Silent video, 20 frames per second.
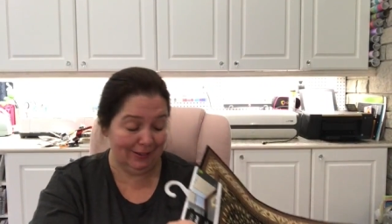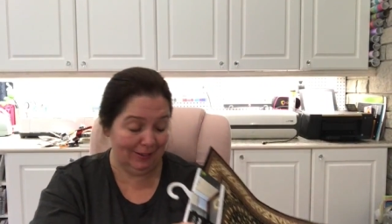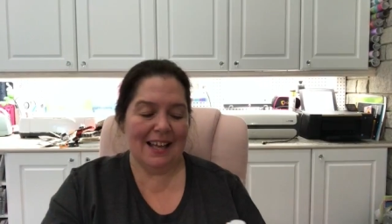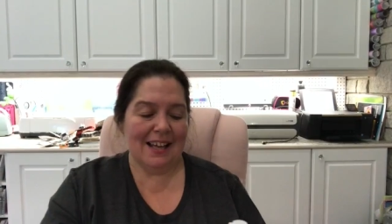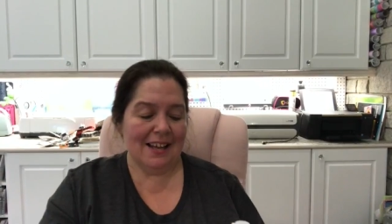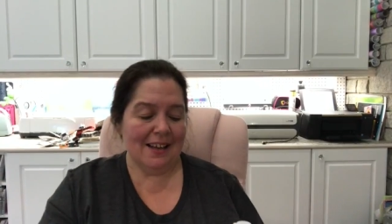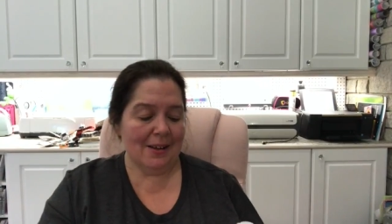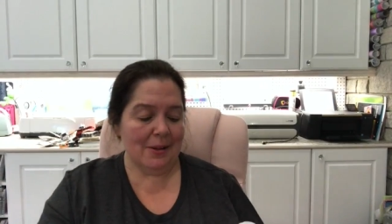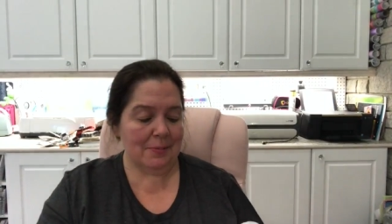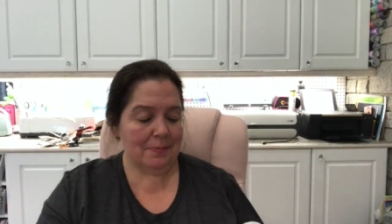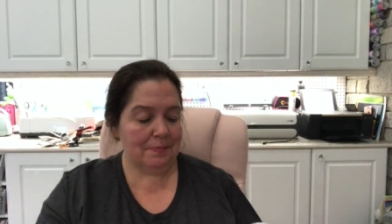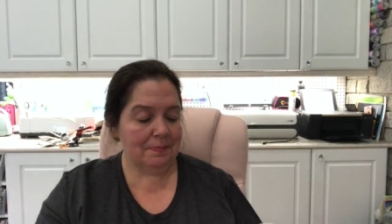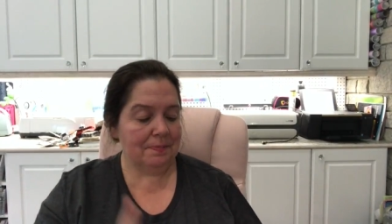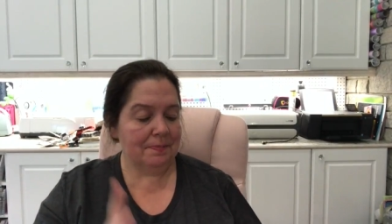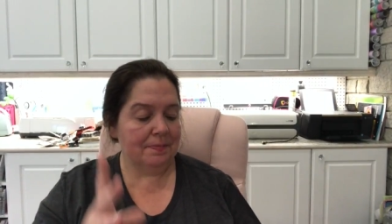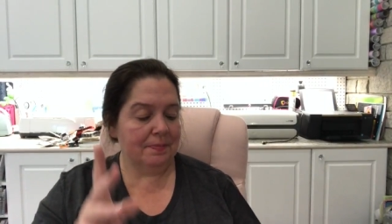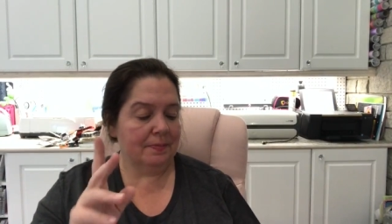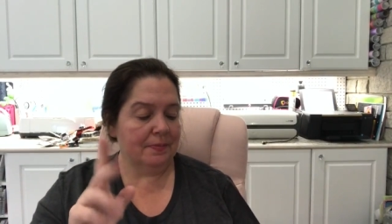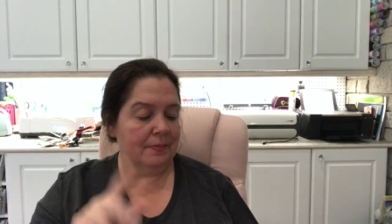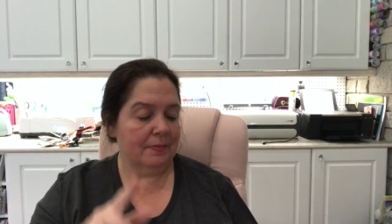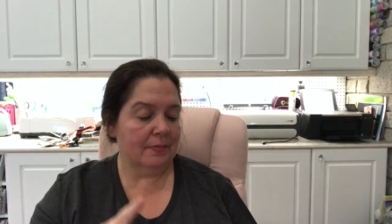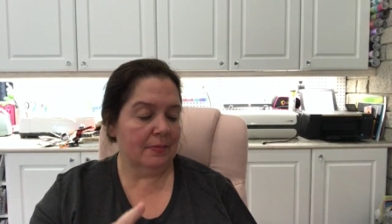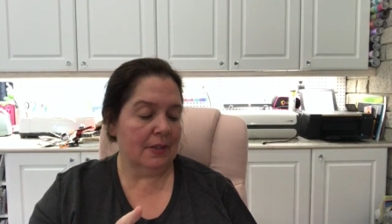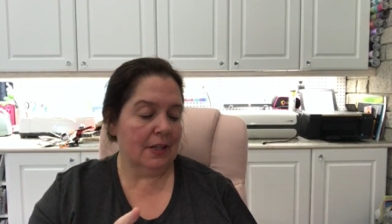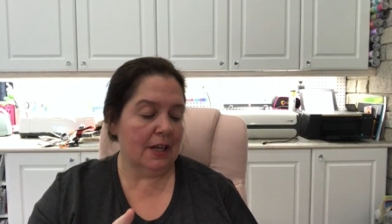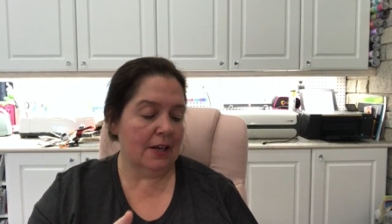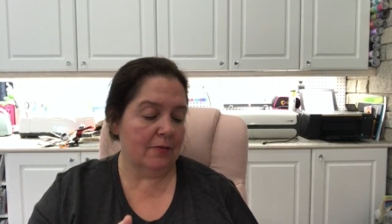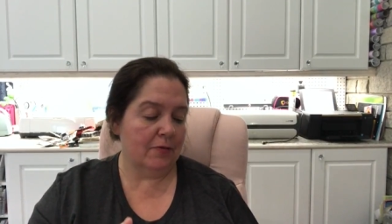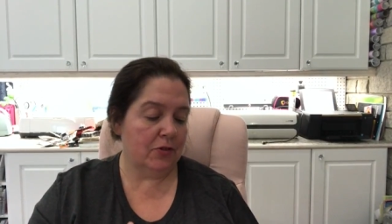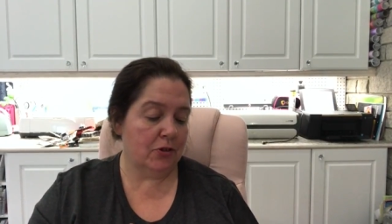I
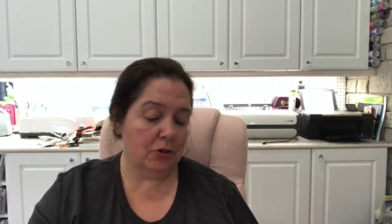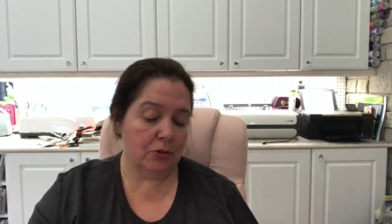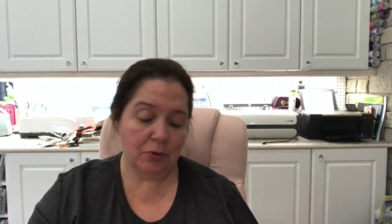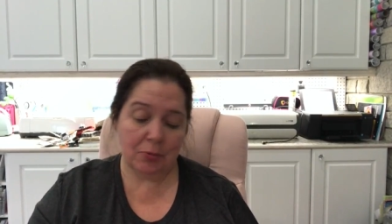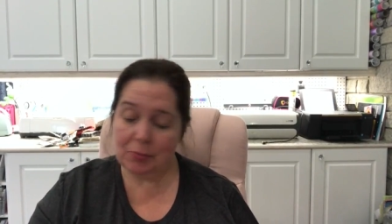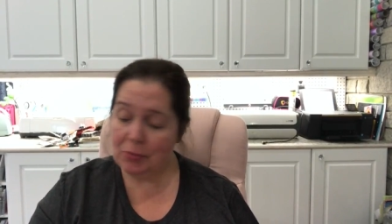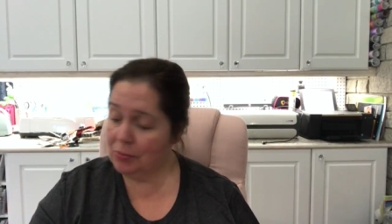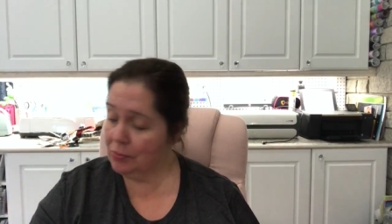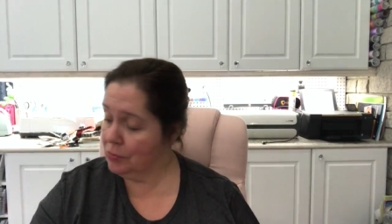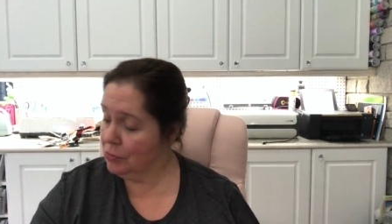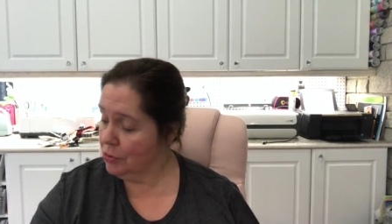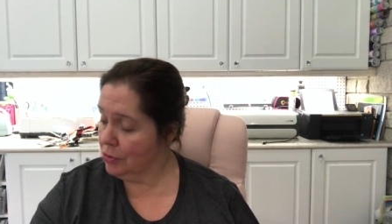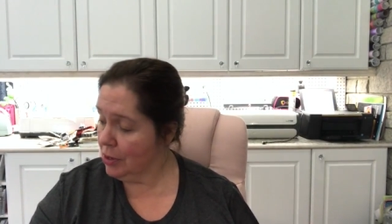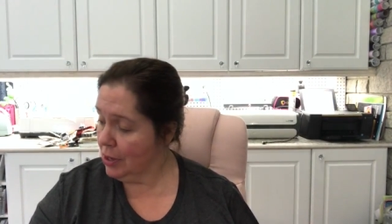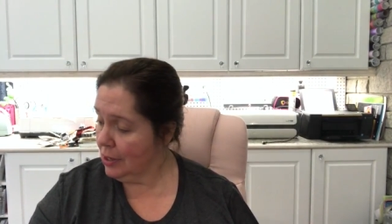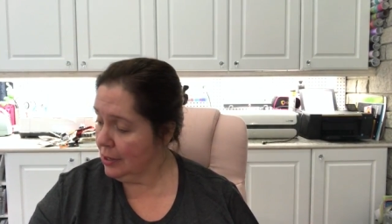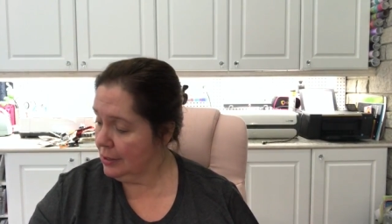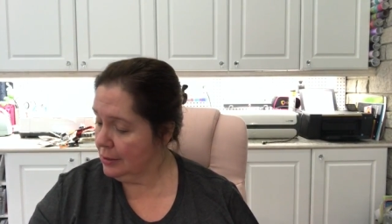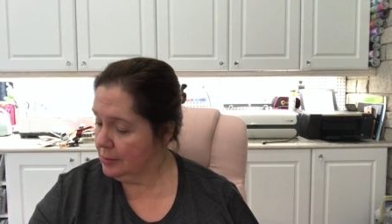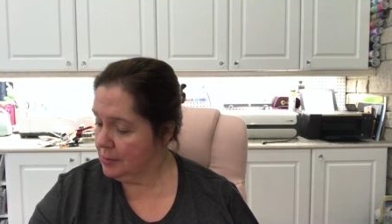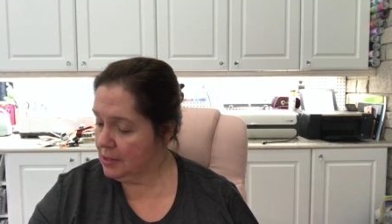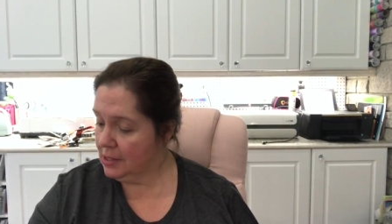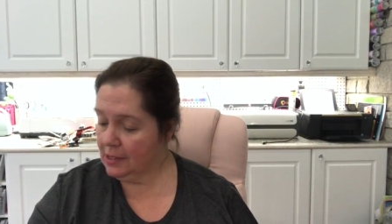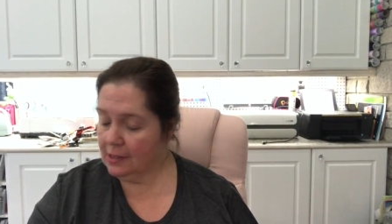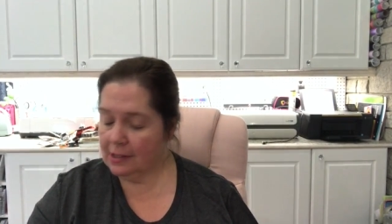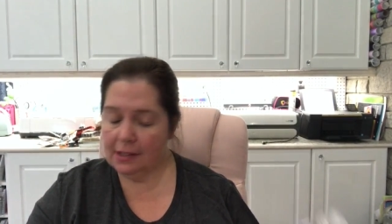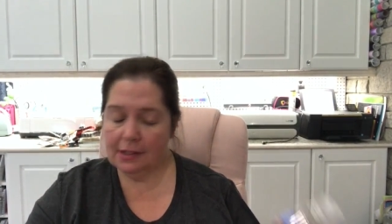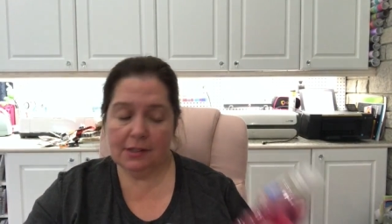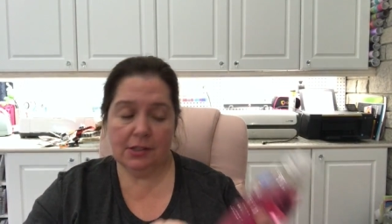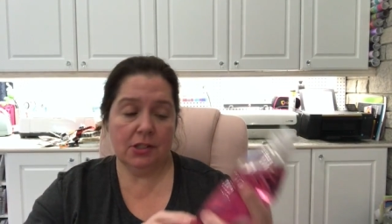have 2 more items, I
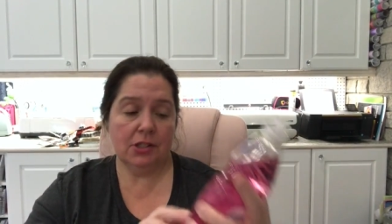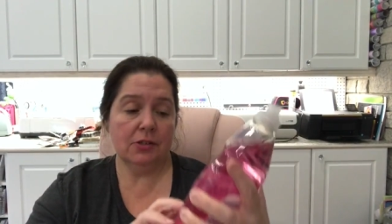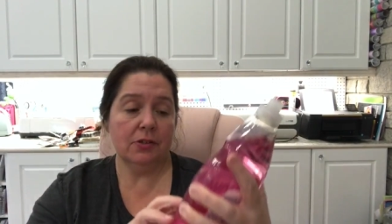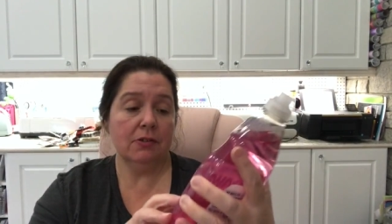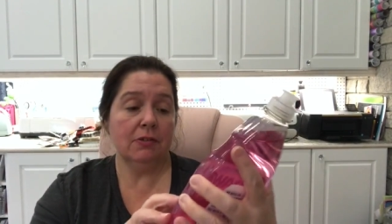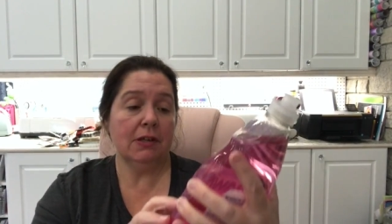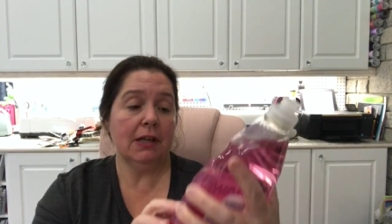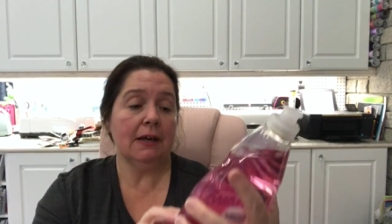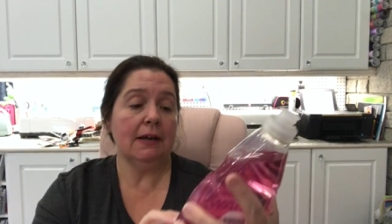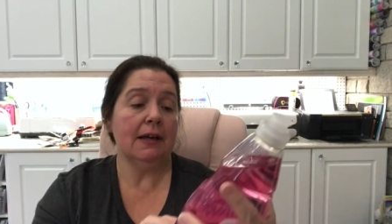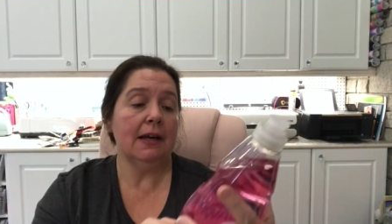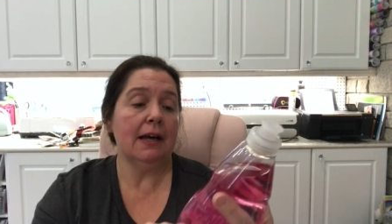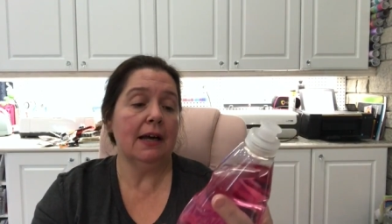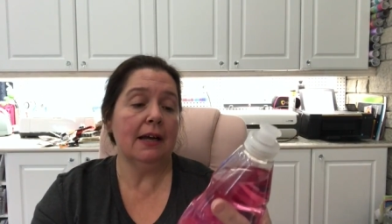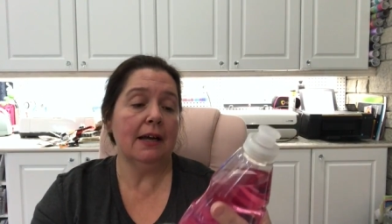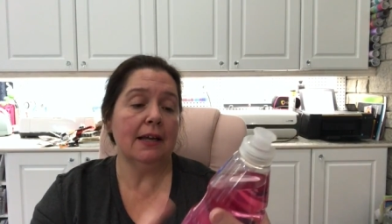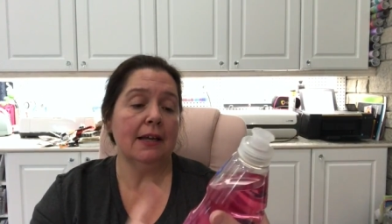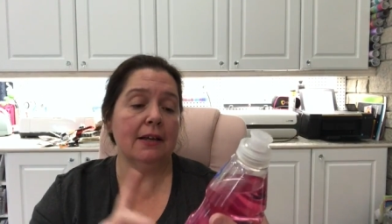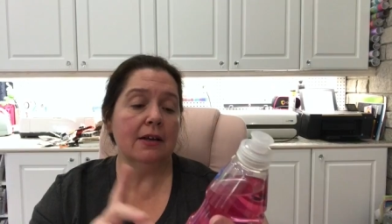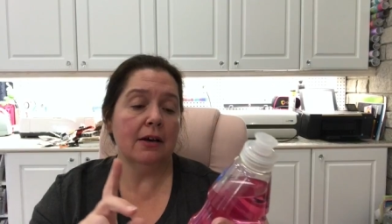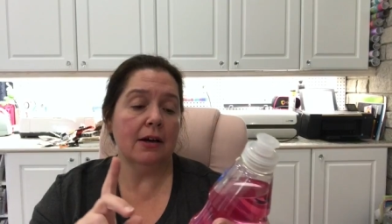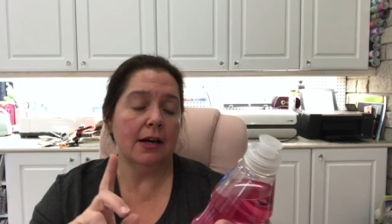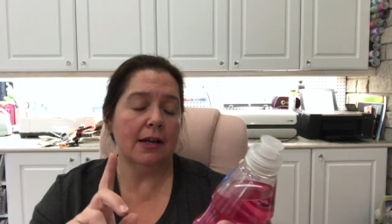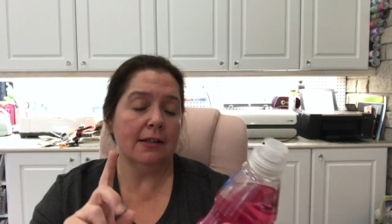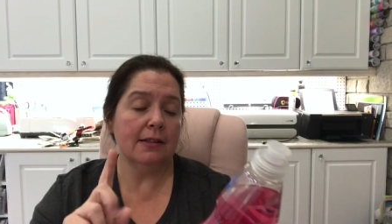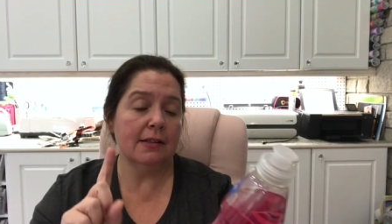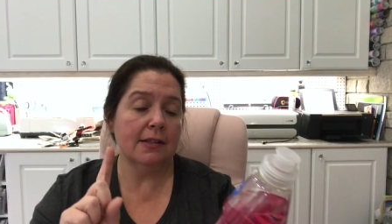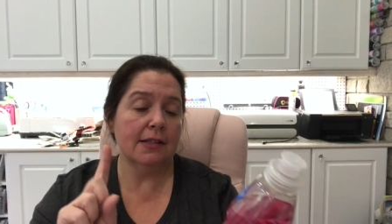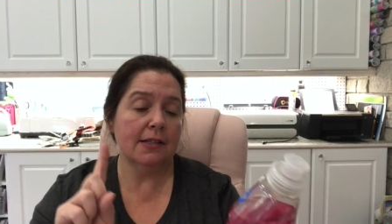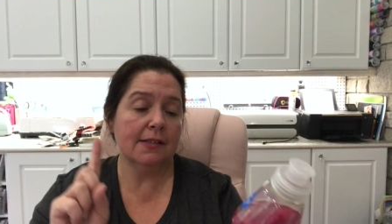think, to show you. Yeah, I
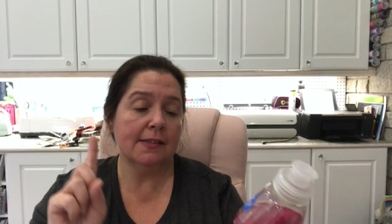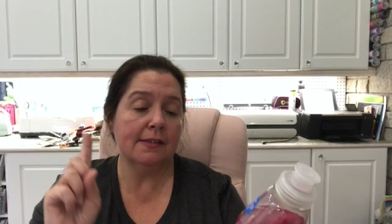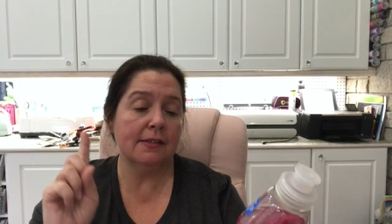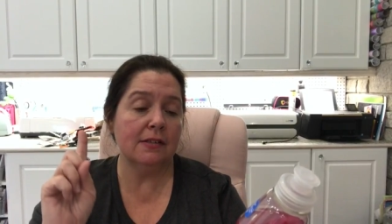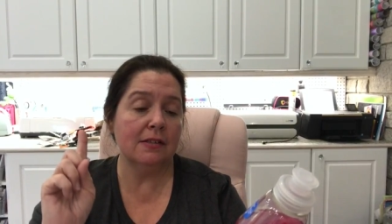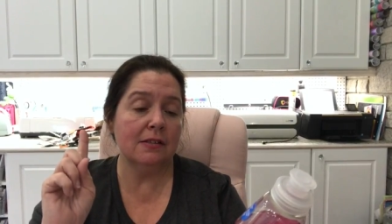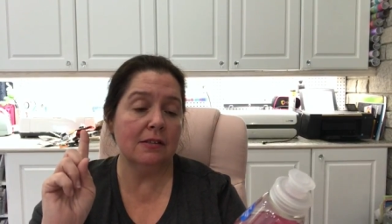got this